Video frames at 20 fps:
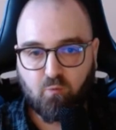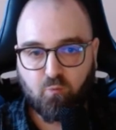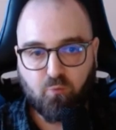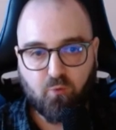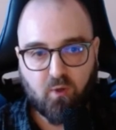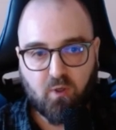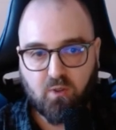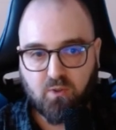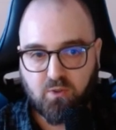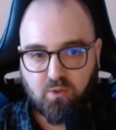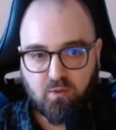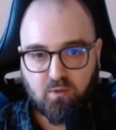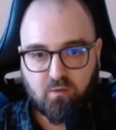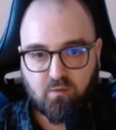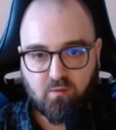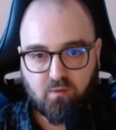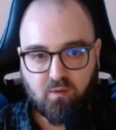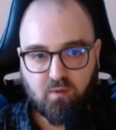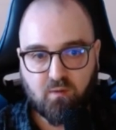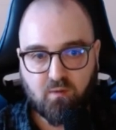
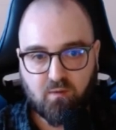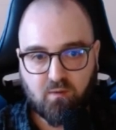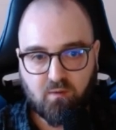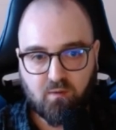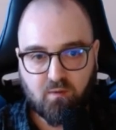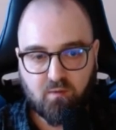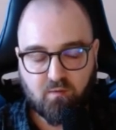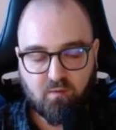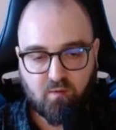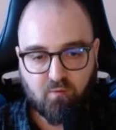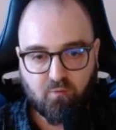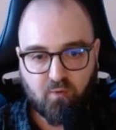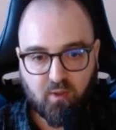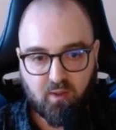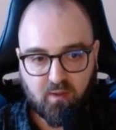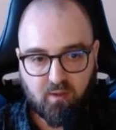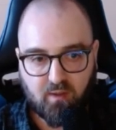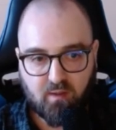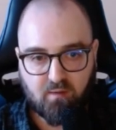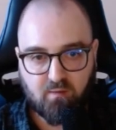functions and stuff
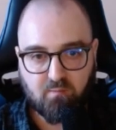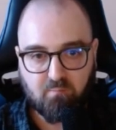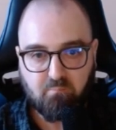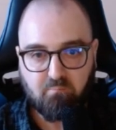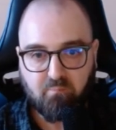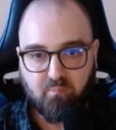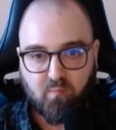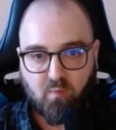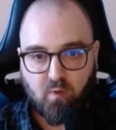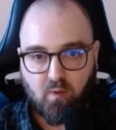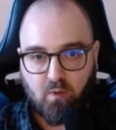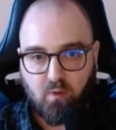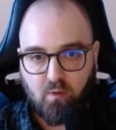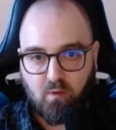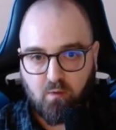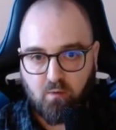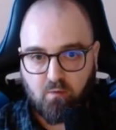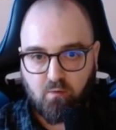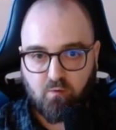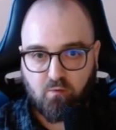like that.
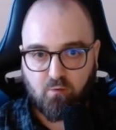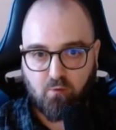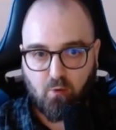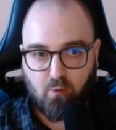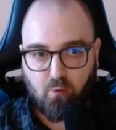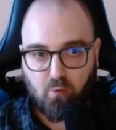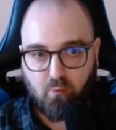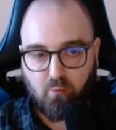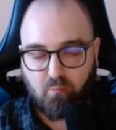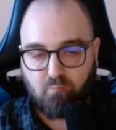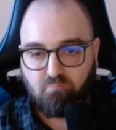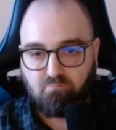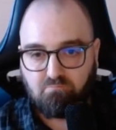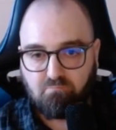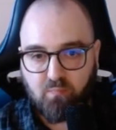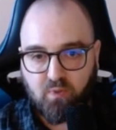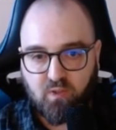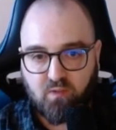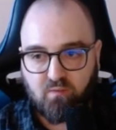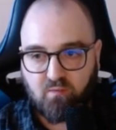So
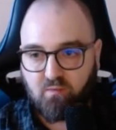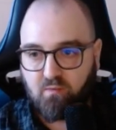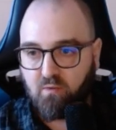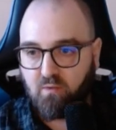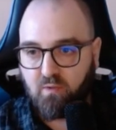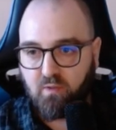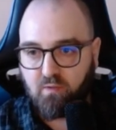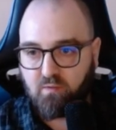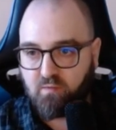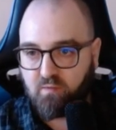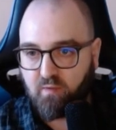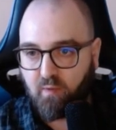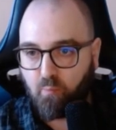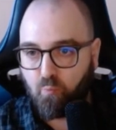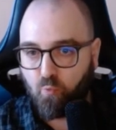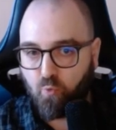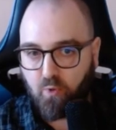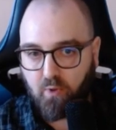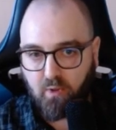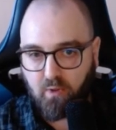it still needs
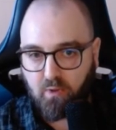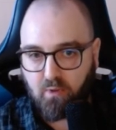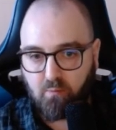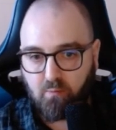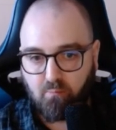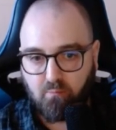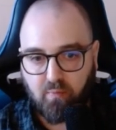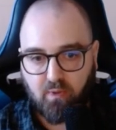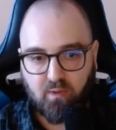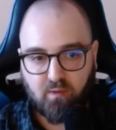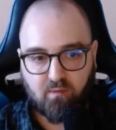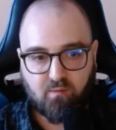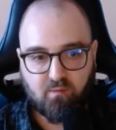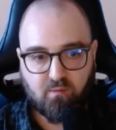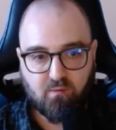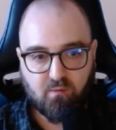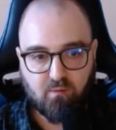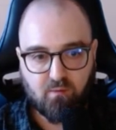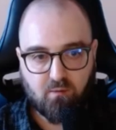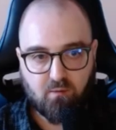some work,
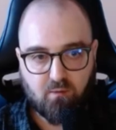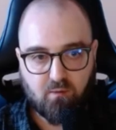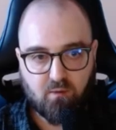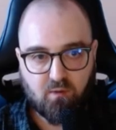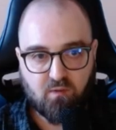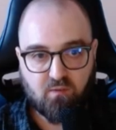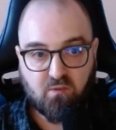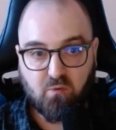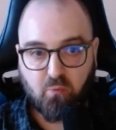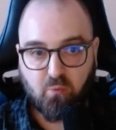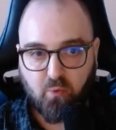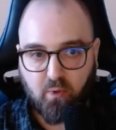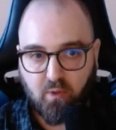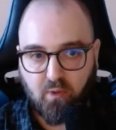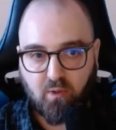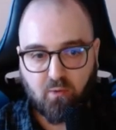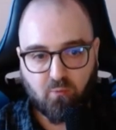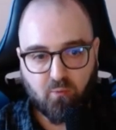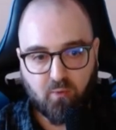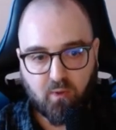but it's a
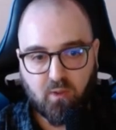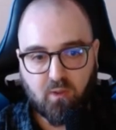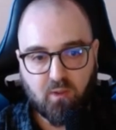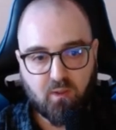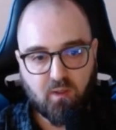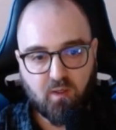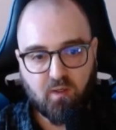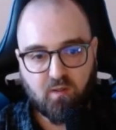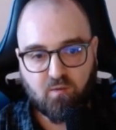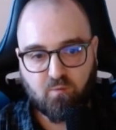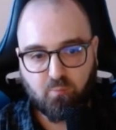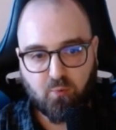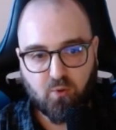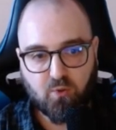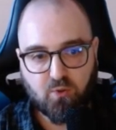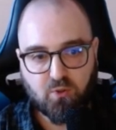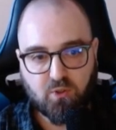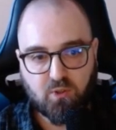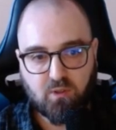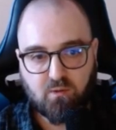really nice
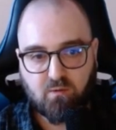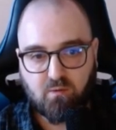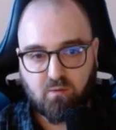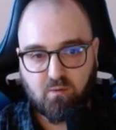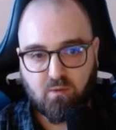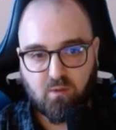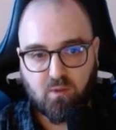project.